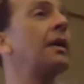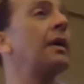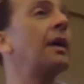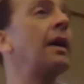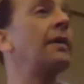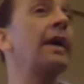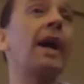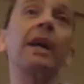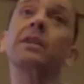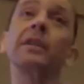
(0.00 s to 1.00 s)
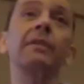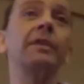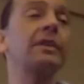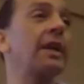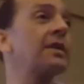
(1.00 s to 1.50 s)
And they actually even
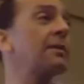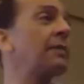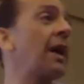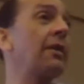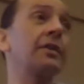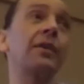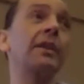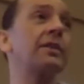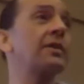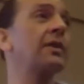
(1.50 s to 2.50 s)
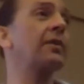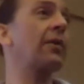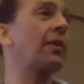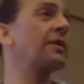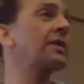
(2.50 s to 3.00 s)
chased them down and tried to steal their
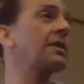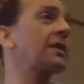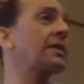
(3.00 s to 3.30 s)
horses as they